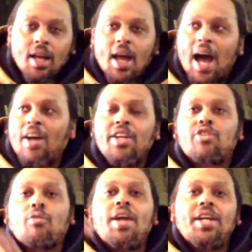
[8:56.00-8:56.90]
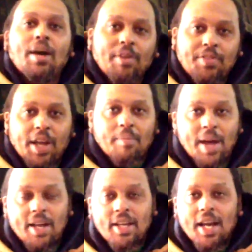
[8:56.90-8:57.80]
how he created everything,
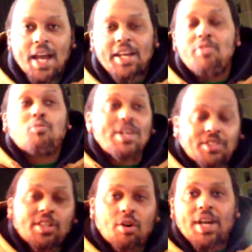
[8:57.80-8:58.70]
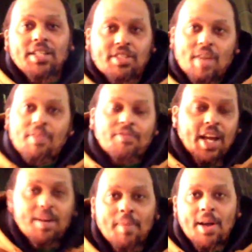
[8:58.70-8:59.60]
man, and that he rested on that seventh
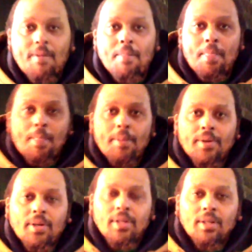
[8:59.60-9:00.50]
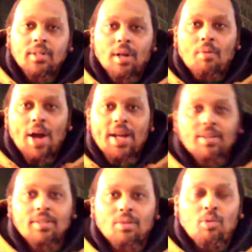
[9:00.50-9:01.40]
day, man. All right,
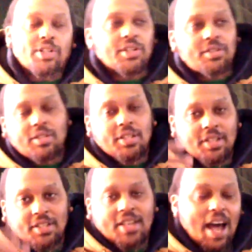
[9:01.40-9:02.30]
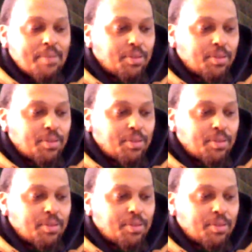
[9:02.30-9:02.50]
which is the Sabbath,